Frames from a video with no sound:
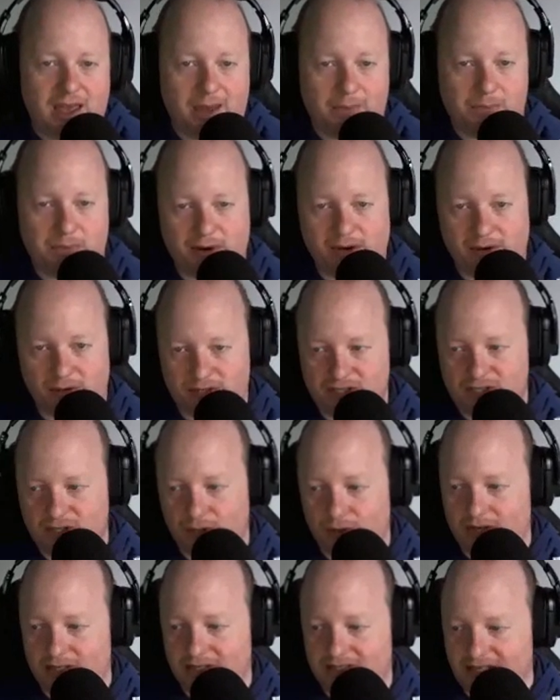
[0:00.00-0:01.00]
and put your
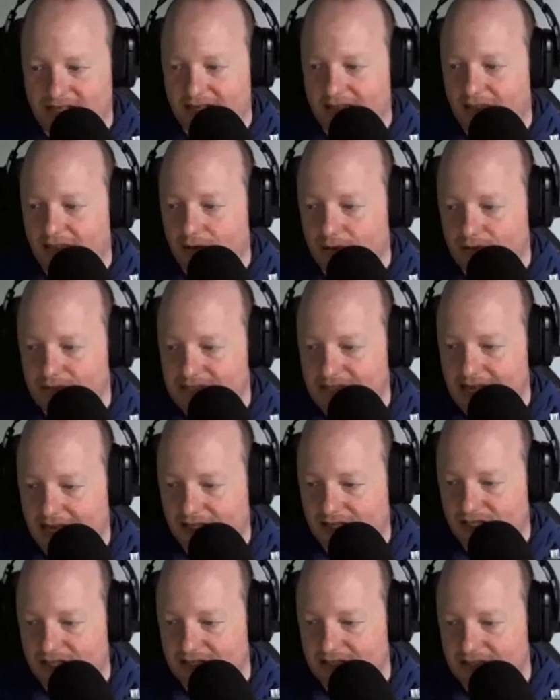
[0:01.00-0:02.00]
students in those
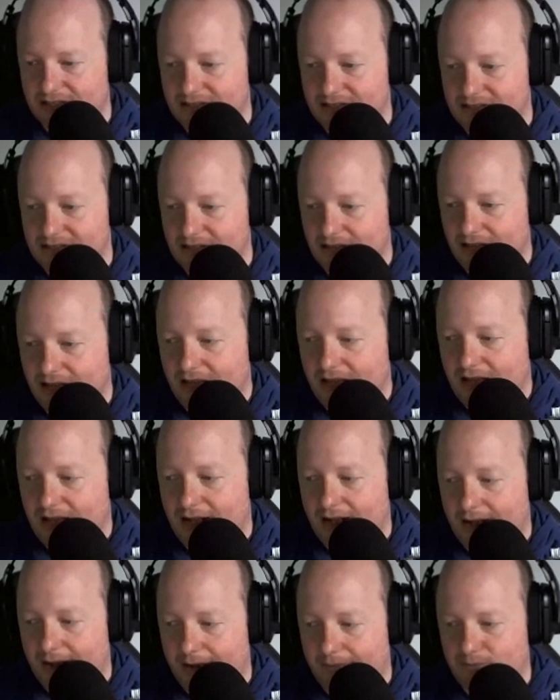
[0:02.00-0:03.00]
sections
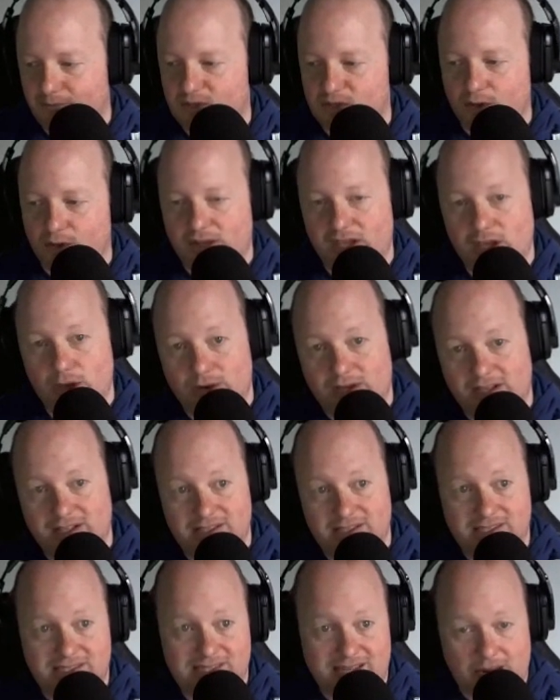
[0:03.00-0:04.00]
so that you
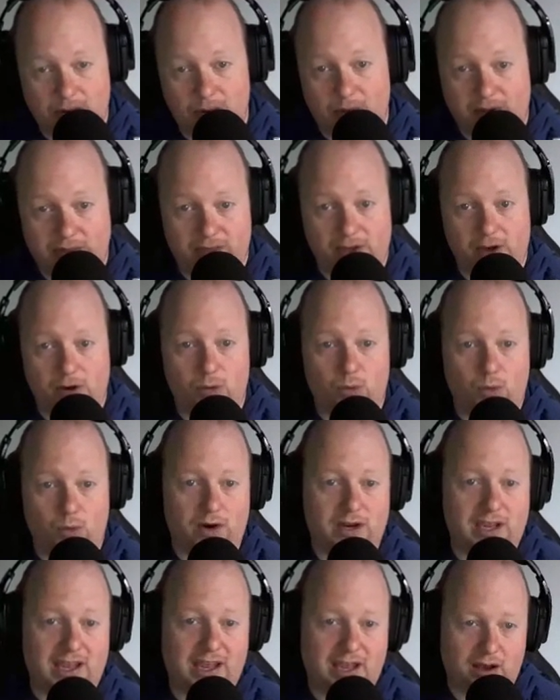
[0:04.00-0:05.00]
can see what they're
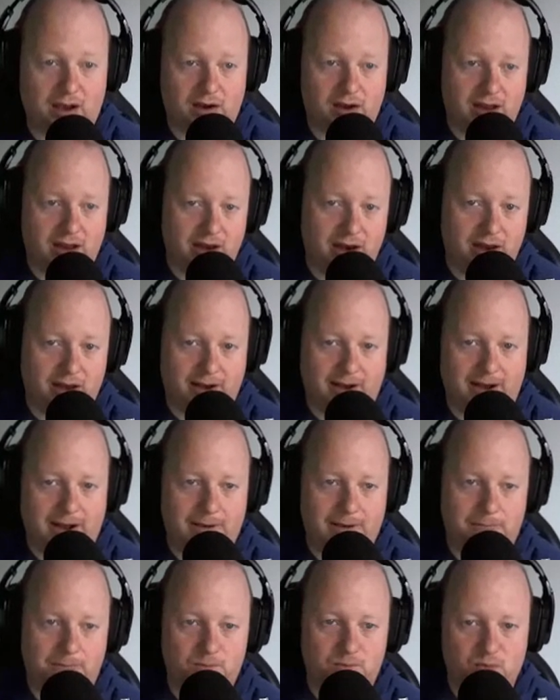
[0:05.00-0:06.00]
working
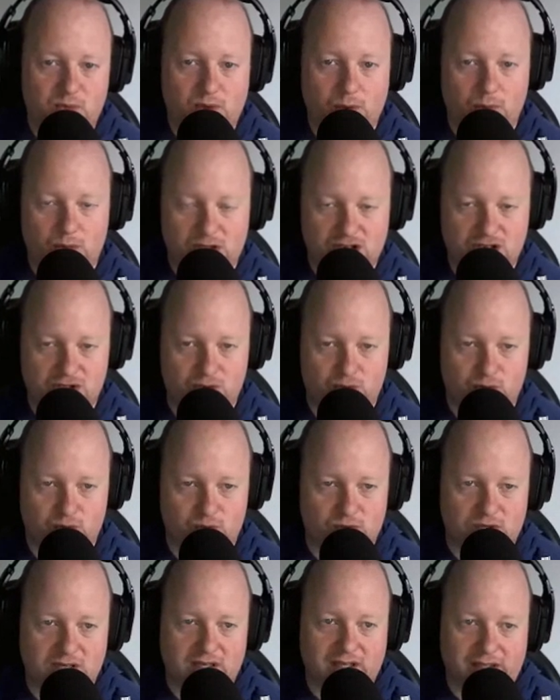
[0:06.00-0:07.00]
on, which is
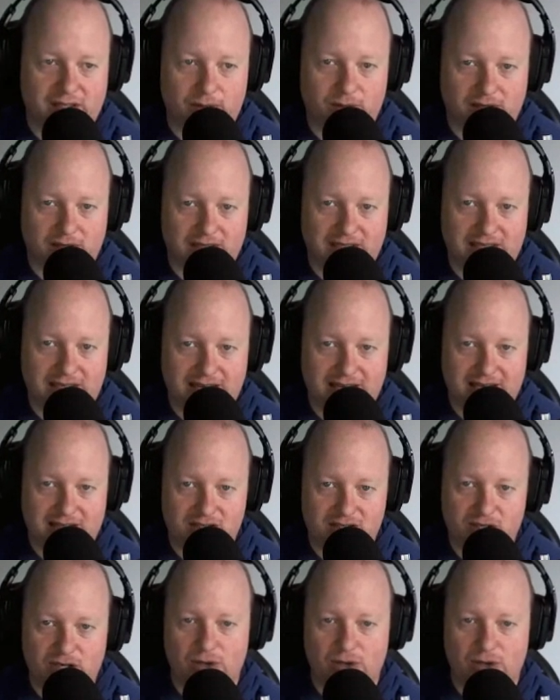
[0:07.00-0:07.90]
really, really neat.